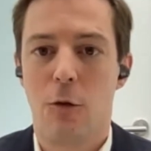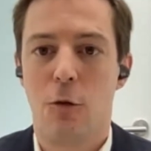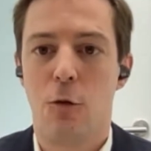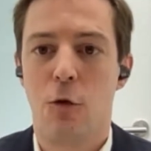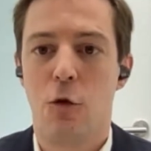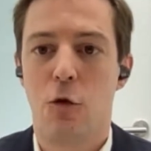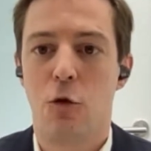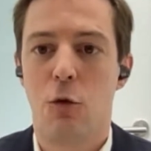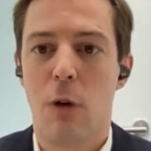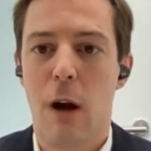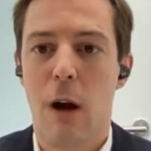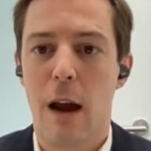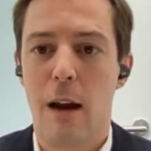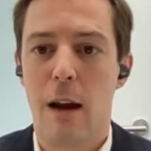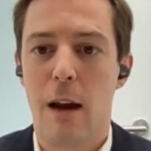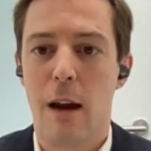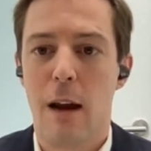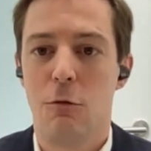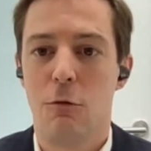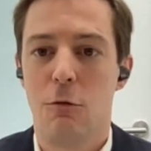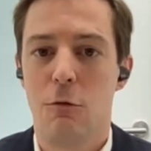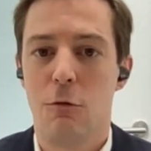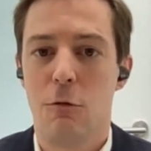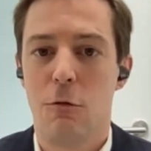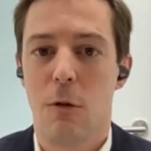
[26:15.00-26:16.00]
to try
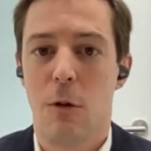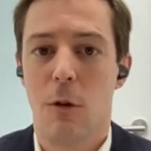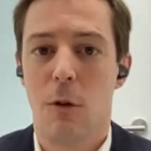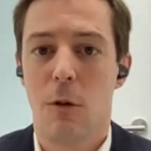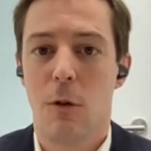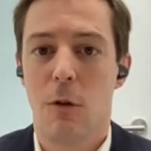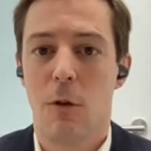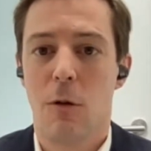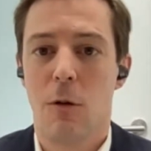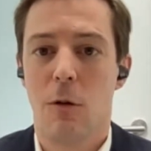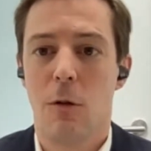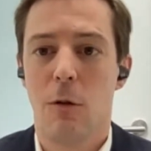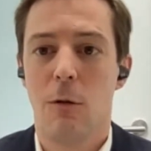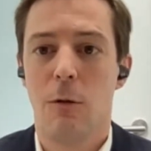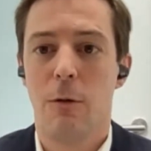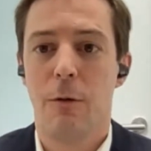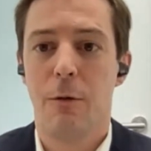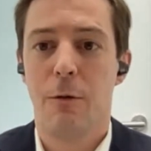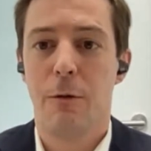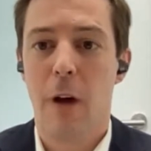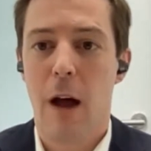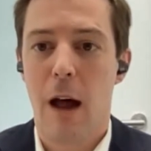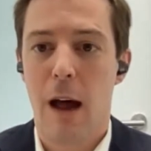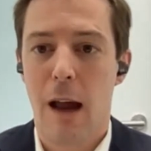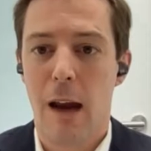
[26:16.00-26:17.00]
to
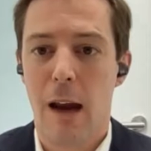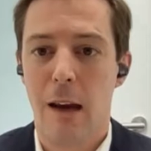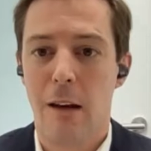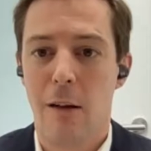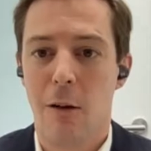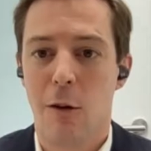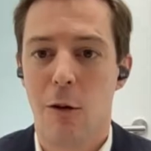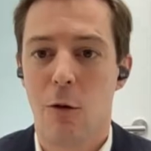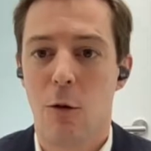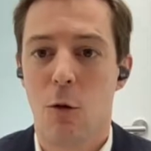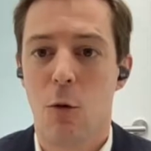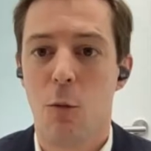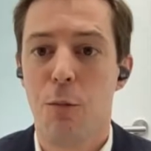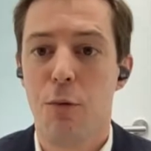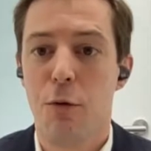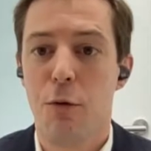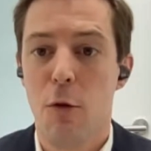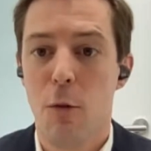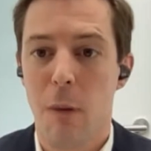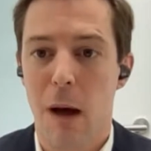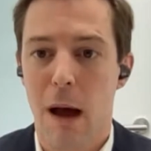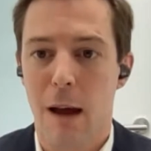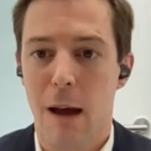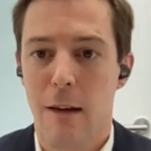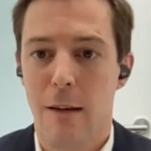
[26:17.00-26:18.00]
find a
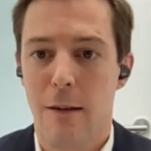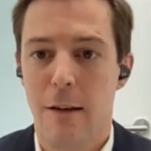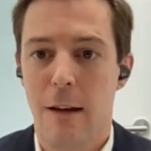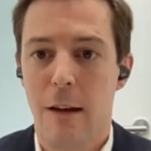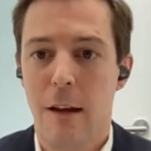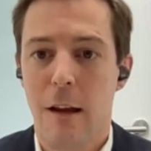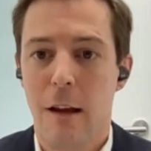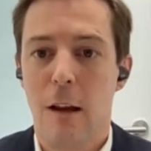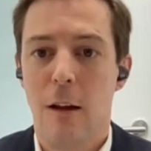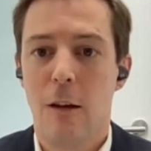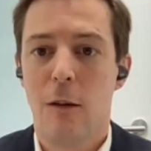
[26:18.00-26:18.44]
compromised